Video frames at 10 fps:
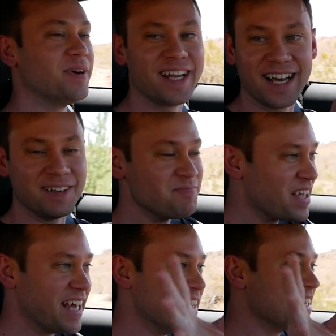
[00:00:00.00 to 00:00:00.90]
But uh,
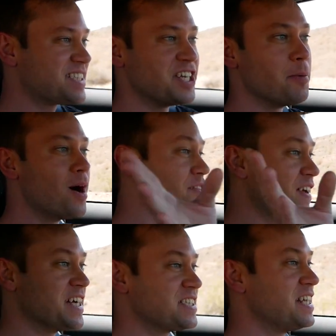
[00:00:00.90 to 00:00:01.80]
in this, no
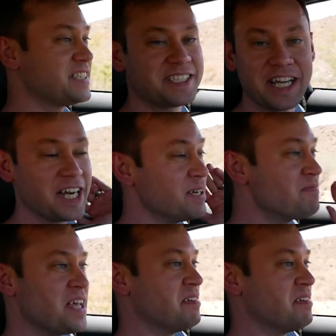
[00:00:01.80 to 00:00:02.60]
modification necessary.